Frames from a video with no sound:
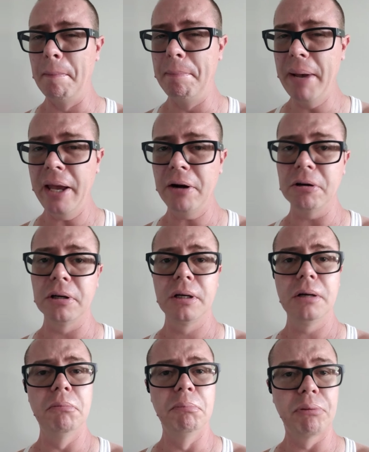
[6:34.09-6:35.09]
better,
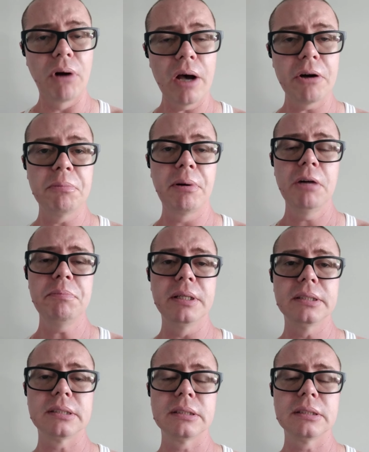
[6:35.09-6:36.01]
broader purpose.